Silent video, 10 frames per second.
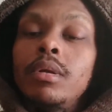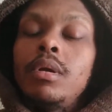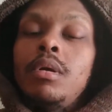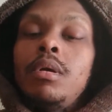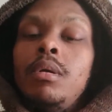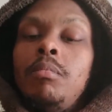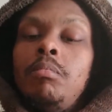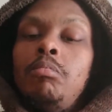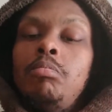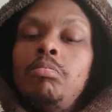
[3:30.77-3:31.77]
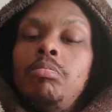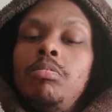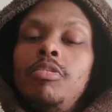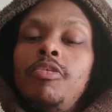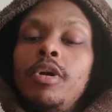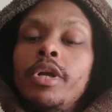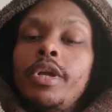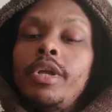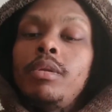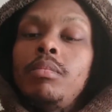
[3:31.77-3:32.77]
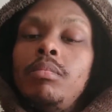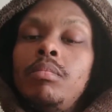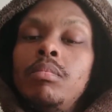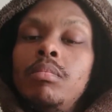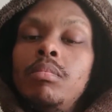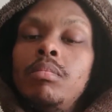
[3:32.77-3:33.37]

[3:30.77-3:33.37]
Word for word: Um fucking